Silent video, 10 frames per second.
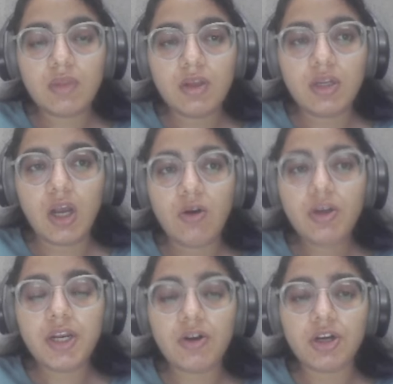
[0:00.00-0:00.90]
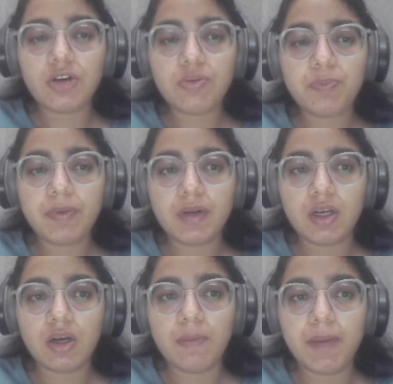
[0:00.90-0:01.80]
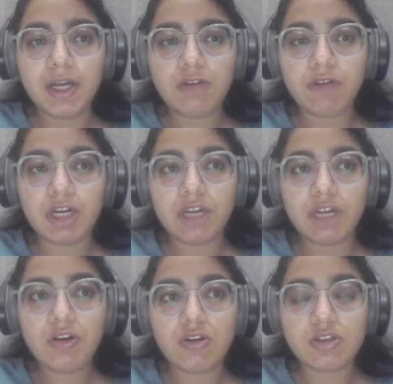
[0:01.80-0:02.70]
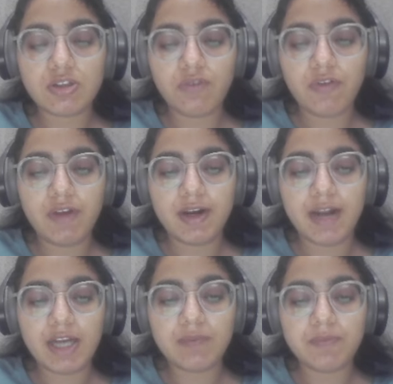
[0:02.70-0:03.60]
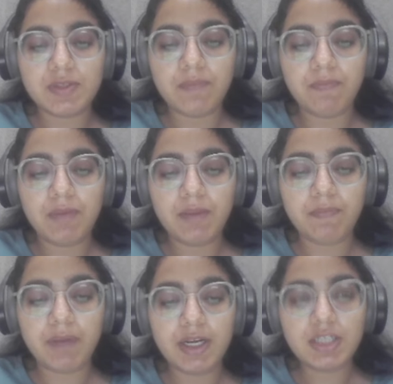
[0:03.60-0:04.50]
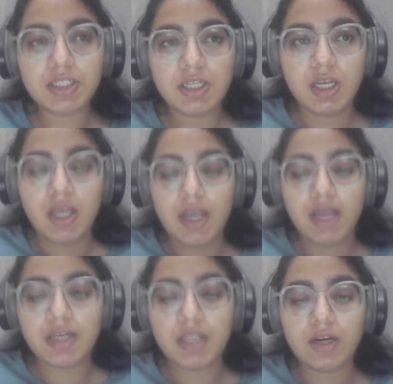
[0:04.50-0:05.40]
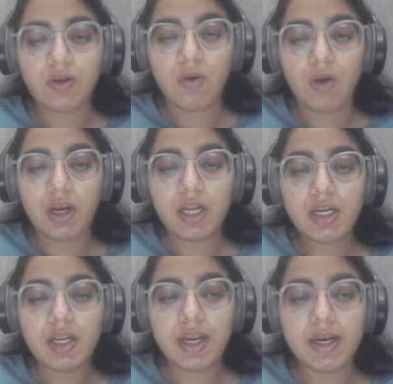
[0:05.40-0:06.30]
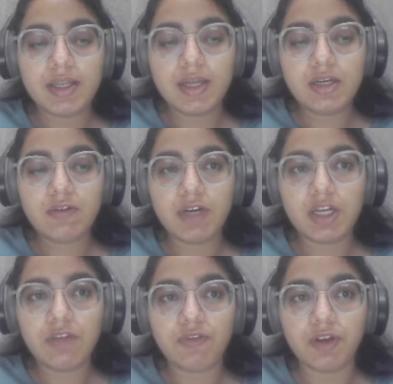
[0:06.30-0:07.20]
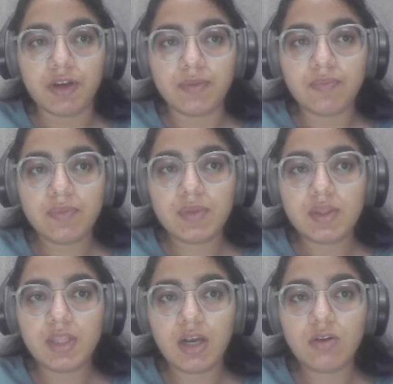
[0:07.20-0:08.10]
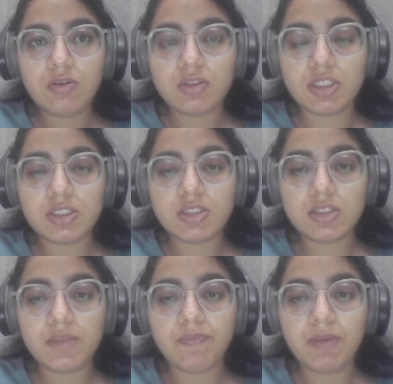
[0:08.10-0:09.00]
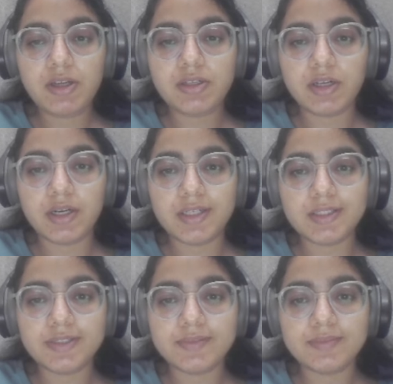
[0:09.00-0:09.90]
now in order to print 21 also, we will write simply print and then colon and then 21. Now just simply run it.